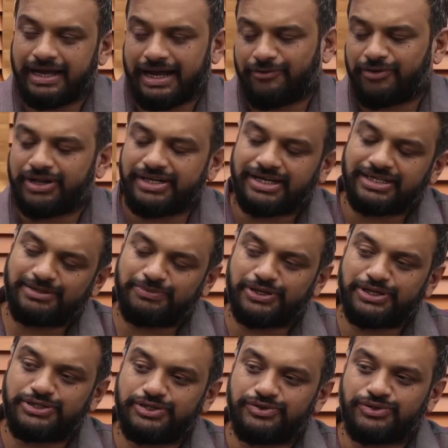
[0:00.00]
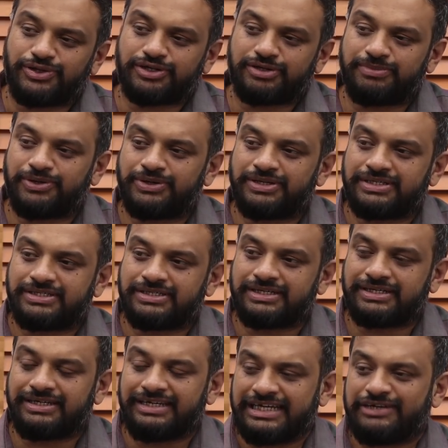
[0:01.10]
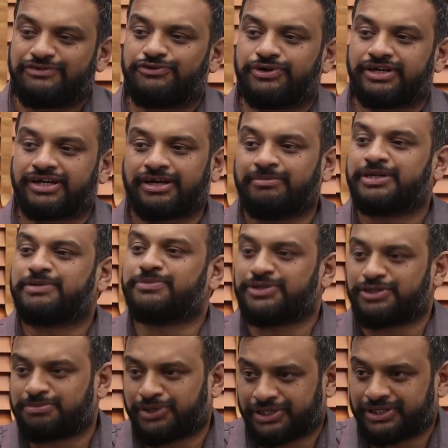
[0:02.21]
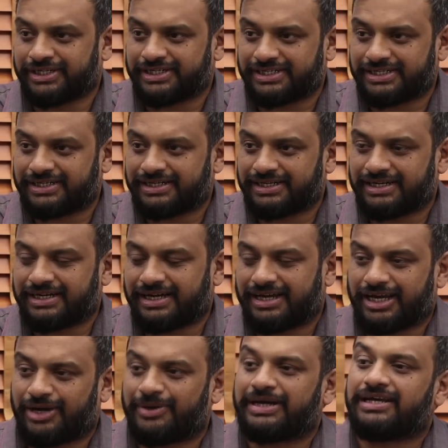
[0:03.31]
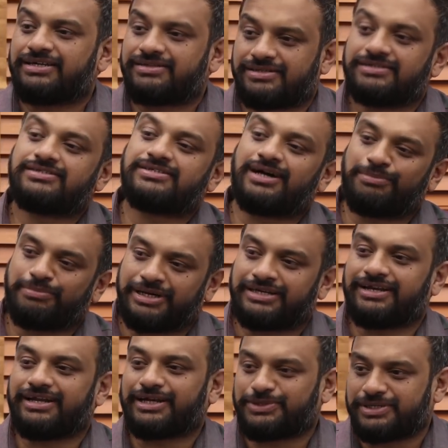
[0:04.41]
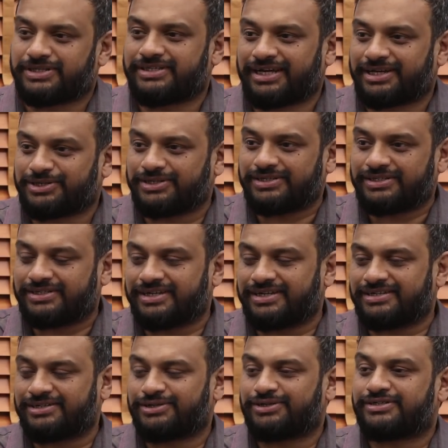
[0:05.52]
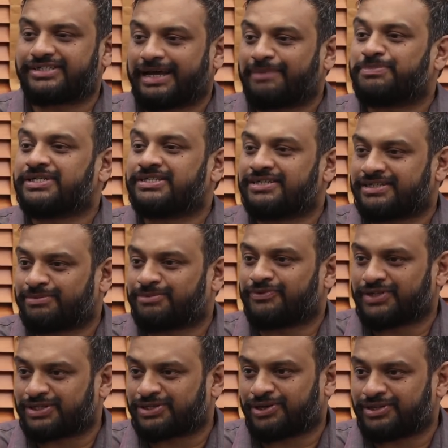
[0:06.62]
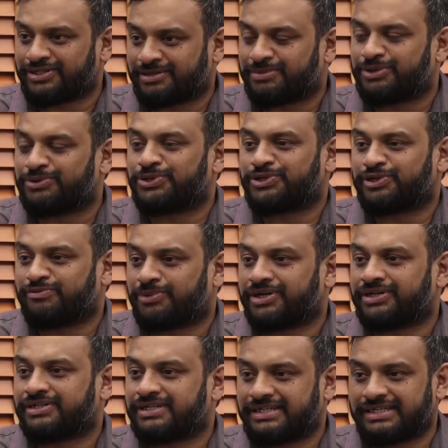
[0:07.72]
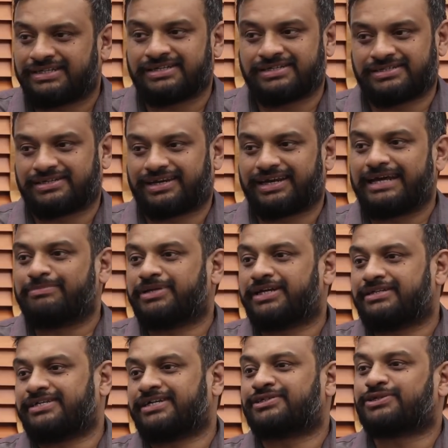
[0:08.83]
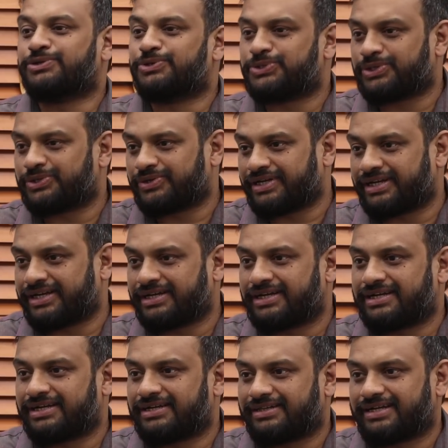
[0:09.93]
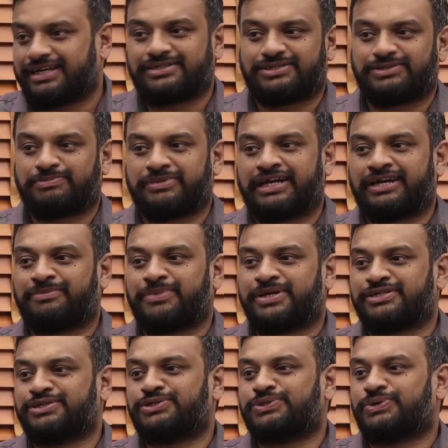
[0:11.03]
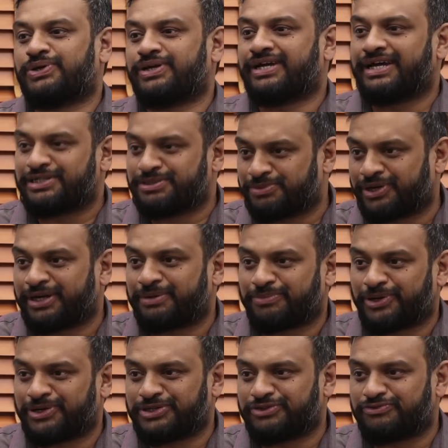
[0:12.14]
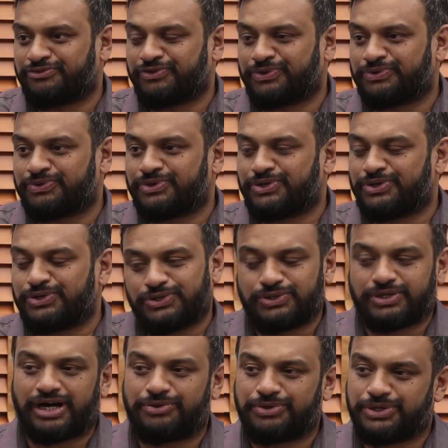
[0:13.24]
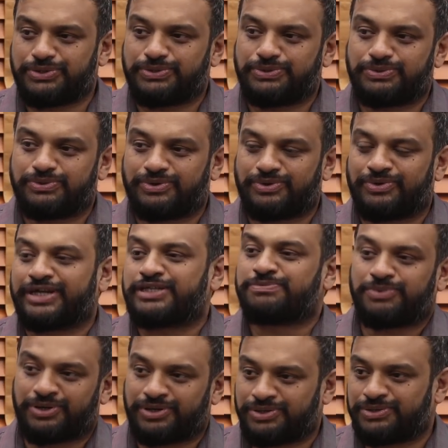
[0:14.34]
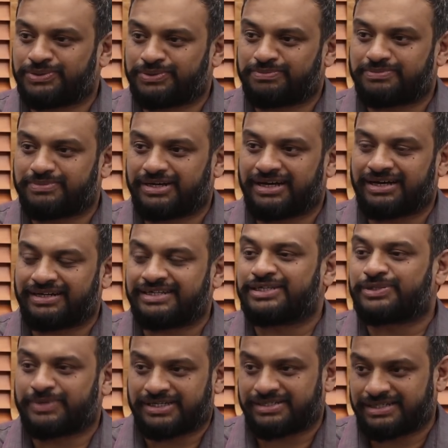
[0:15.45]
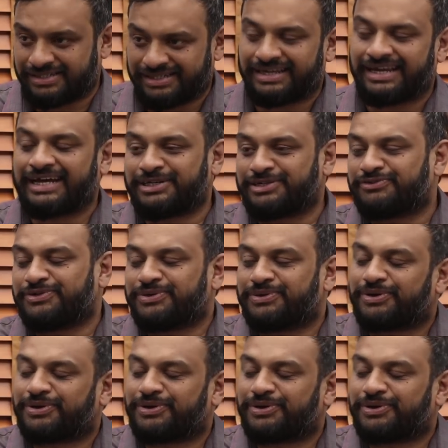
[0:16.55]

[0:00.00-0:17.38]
And one of the other points you talked about is the need for a commitment to modernity. Now, at least in some intellectual sections, there is a skepticism of this concept, the notion of modernity. There is a claim that it's exclusionary, that, it's, that it presents only a hegemonic point of view. So how do you respond to uh, these questions in the light of your